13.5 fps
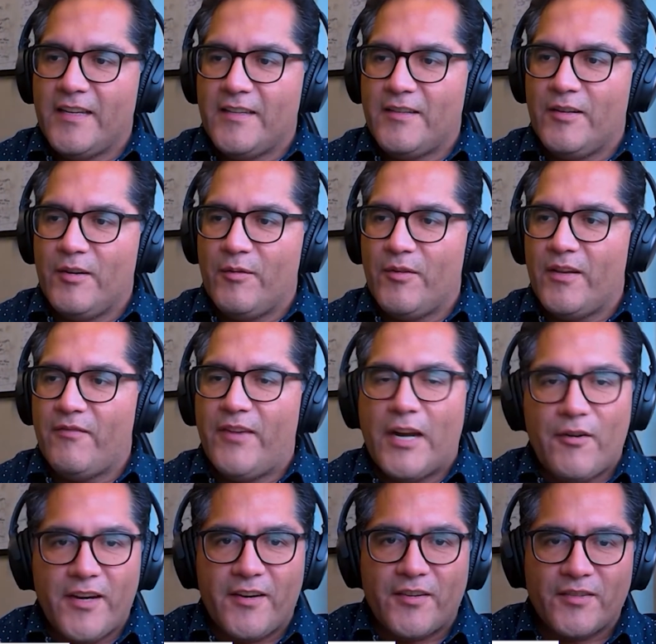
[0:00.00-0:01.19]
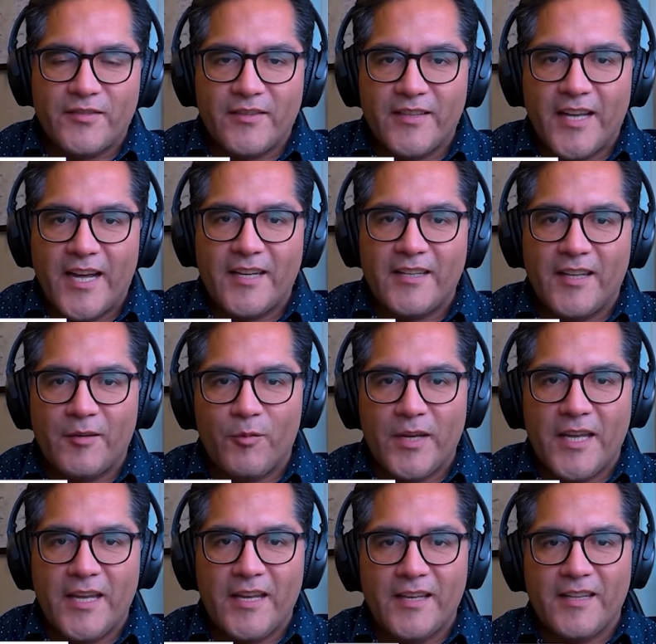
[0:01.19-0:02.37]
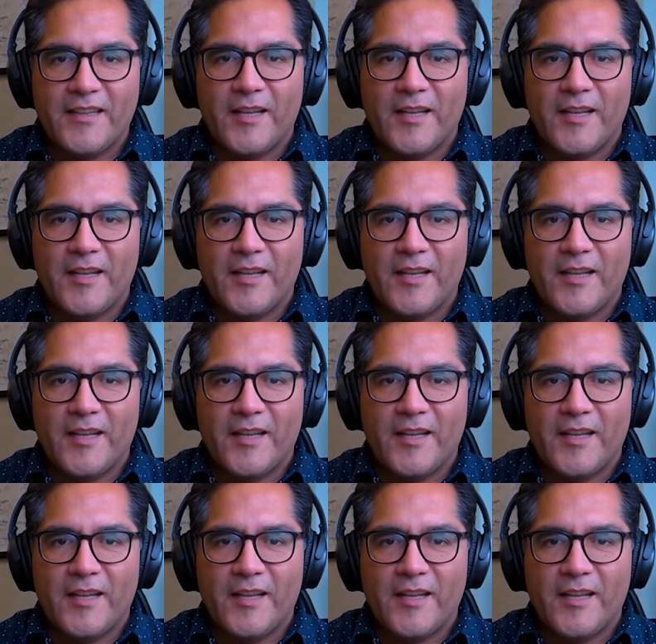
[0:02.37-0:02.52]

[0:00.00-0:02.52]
the barriers that we